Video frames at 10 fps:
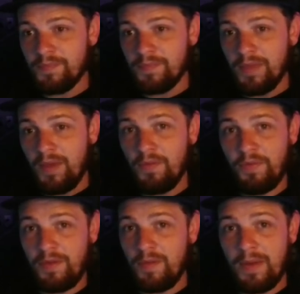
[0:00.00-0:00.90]

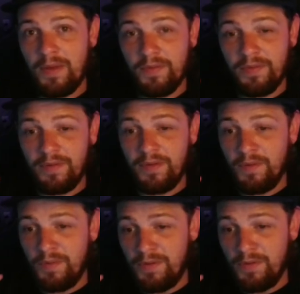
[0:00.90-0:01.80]
healthy amounts,
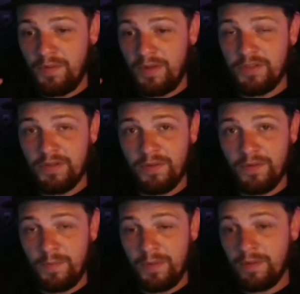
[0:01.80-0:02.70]
in donations
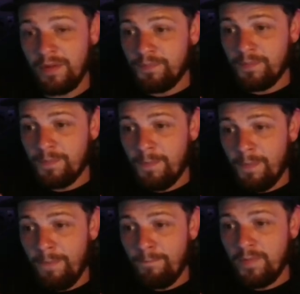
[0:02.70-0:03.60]
to me.
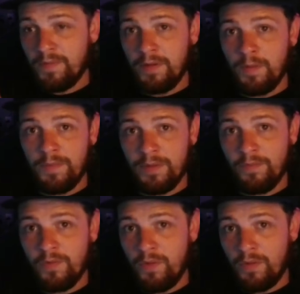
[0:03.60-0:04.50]
Zenims, and
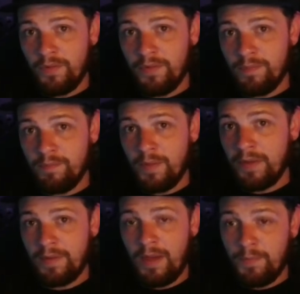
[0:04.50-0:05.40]
of course, my
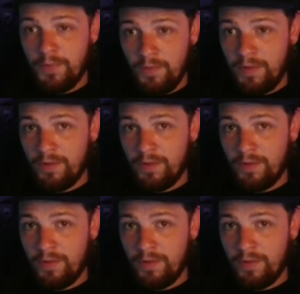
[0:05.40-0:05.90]
top donator